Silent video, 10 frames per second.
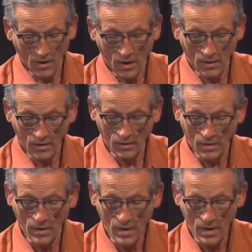
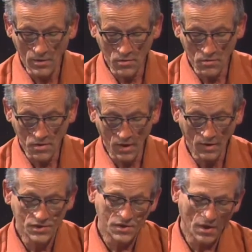I don't,
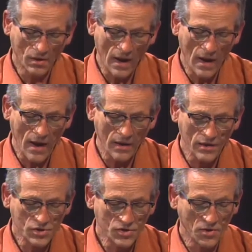so
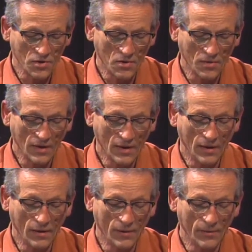additional
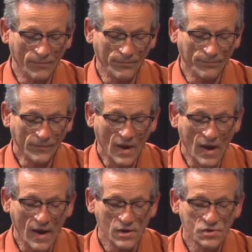
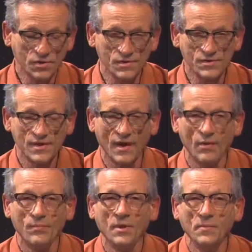actions
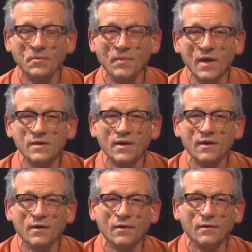that people might take
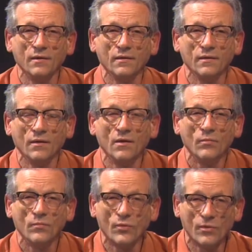here in
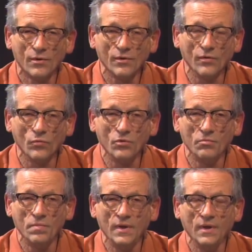Portland
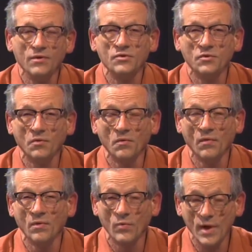would be to
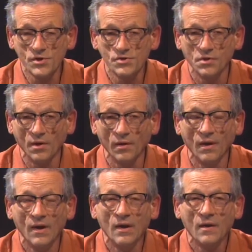question
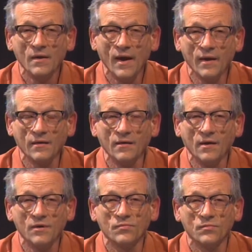
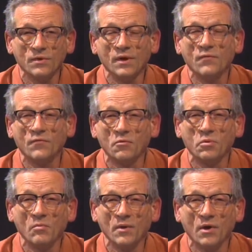candidates running for
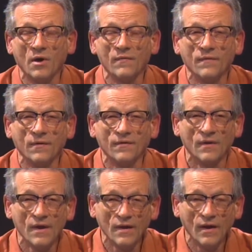public office
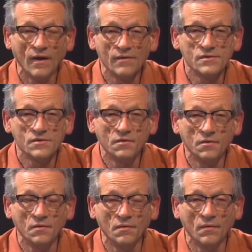as
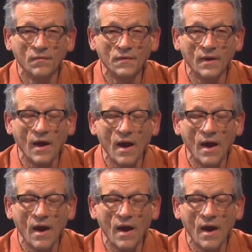to the